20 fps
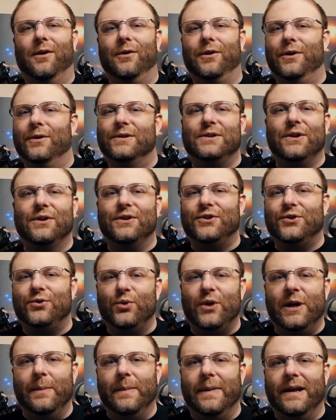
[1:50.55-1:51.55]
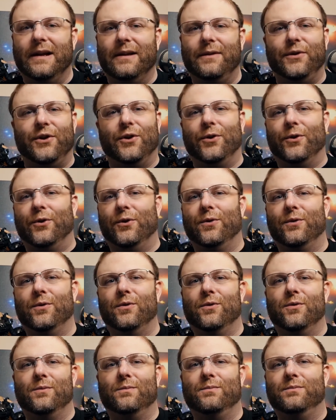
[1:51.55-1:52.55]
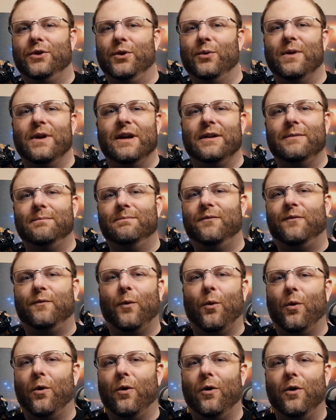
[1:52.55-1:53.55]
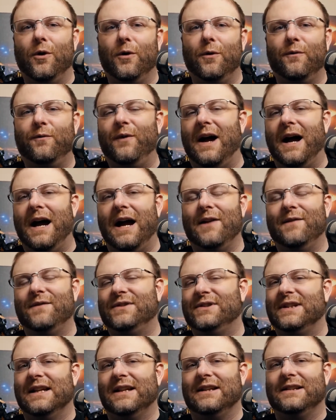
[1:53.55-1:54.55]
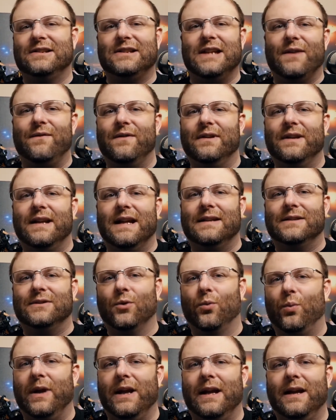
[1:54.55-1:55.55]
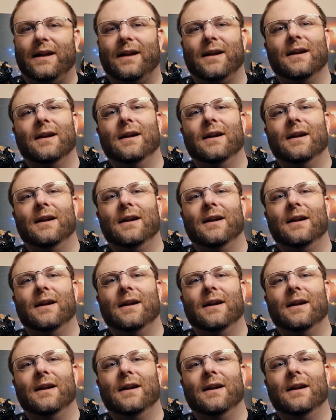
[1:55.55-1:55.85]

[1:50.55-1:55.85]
You start streaming, you do it 4, 5, 6, 7 days a week,